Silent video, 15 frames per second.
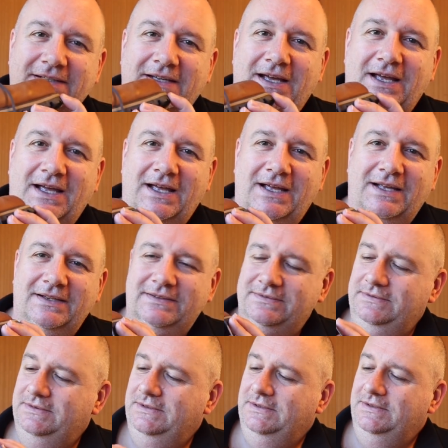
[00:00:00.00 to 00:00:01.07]
I
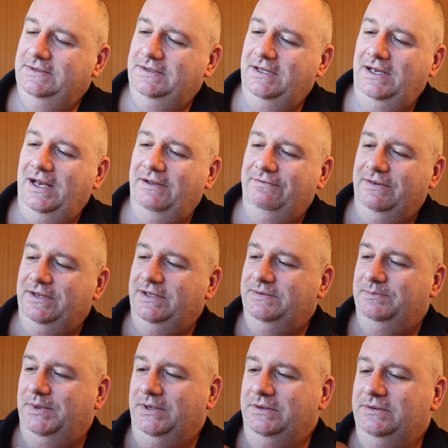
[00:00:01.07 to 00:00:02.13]
love these
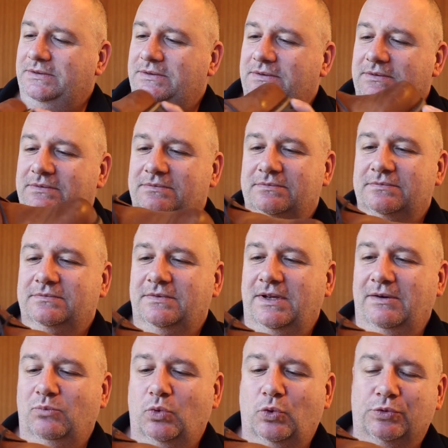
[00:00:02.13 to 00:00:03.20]
boots.
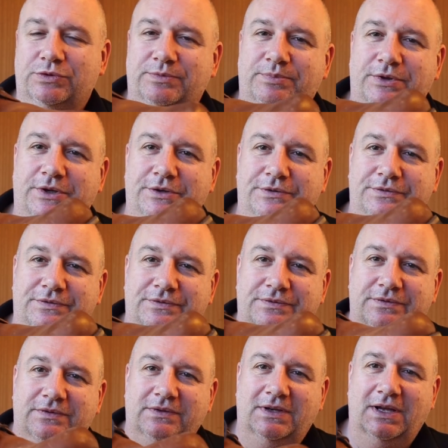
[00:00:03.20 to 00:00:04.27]
They're
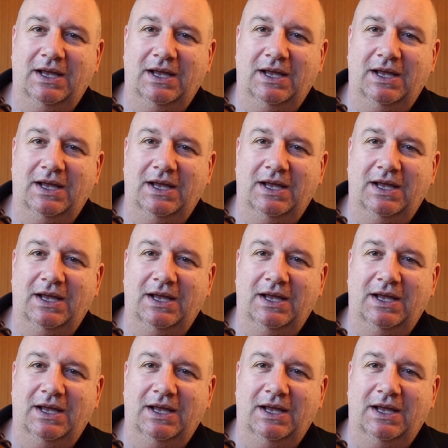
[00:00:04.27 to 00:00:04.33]
waterproof